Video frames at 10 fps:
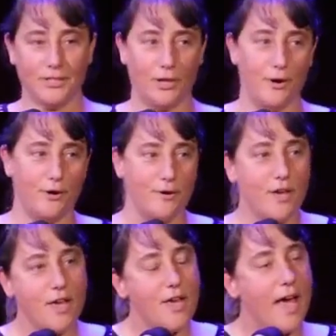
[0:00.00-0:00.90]

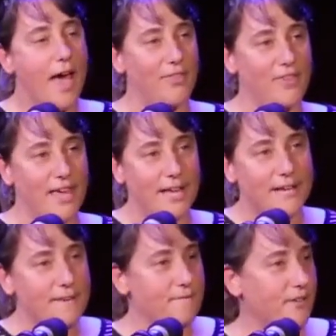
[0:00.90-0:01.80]
So at the
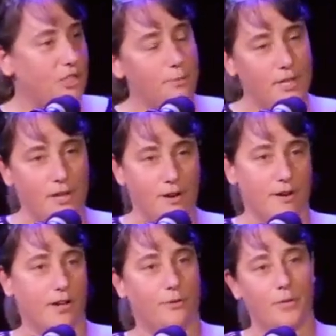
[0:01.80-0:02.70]
end of freshman
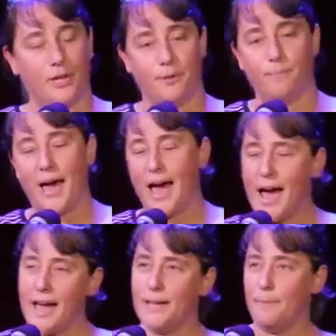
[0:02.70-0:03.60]
year, we
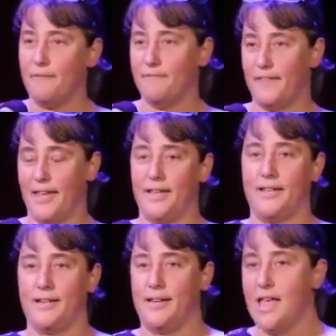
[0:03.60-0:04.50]
pack up a
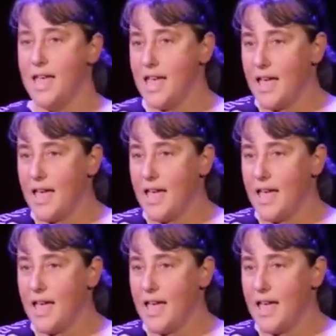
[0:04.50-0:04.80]
van,